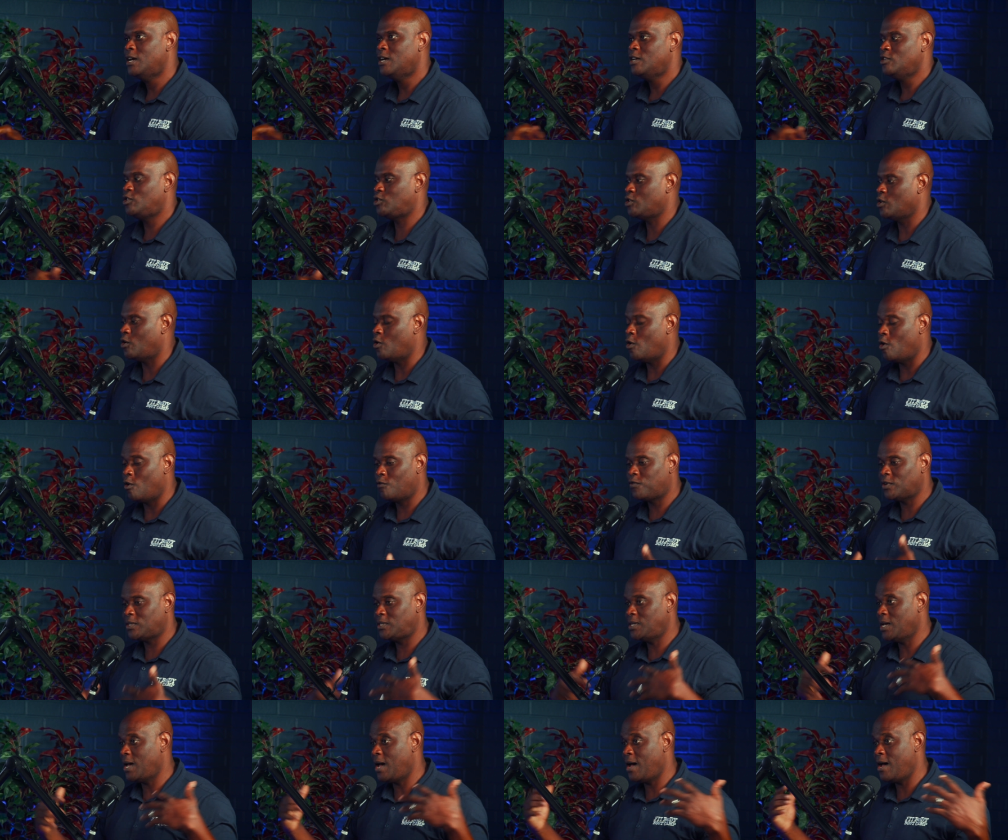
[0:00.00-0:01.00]
So over
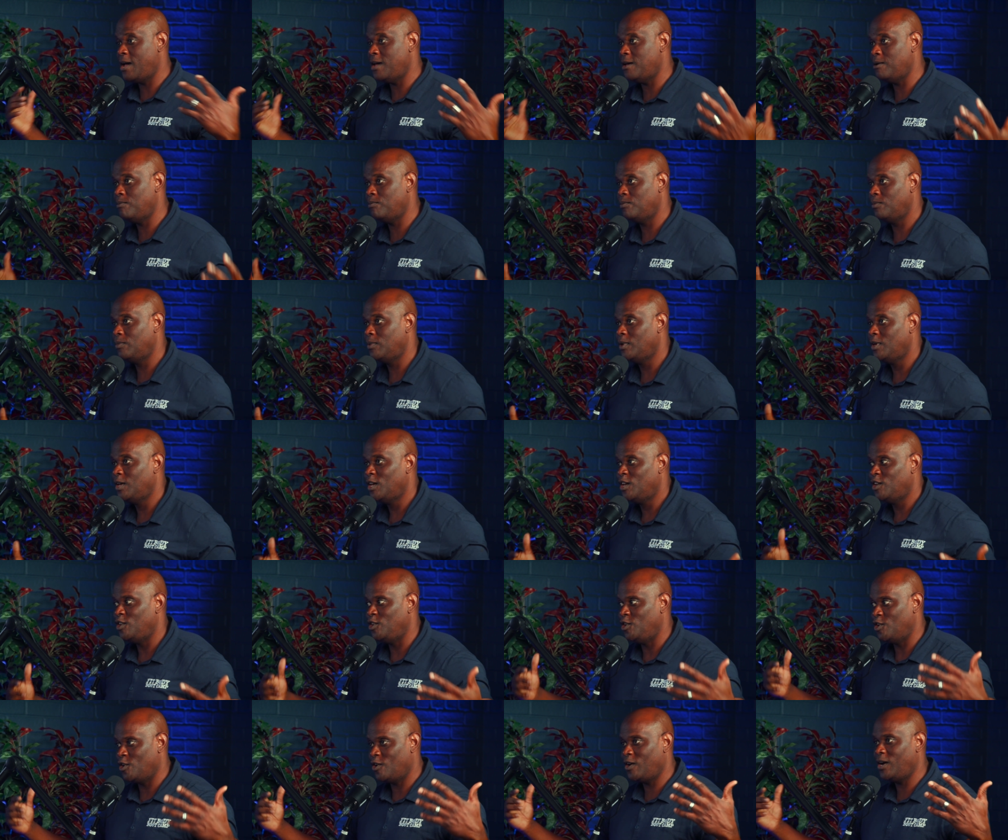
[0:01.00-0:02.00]
time,
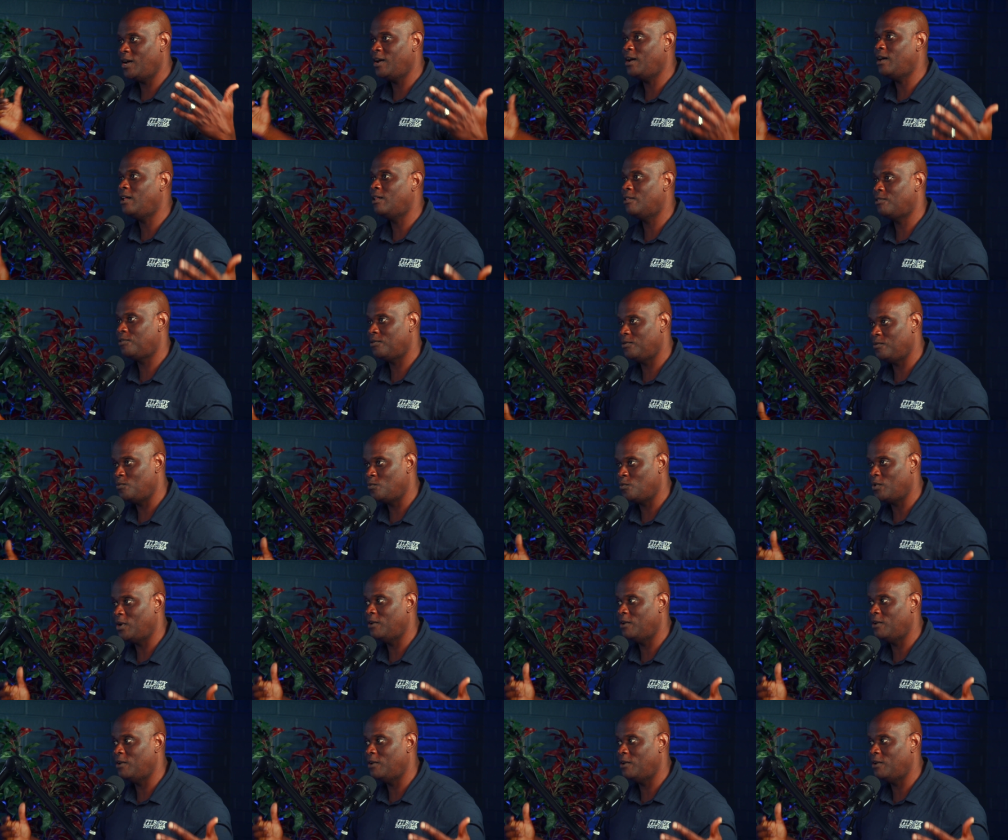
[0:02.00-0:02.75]
your health and,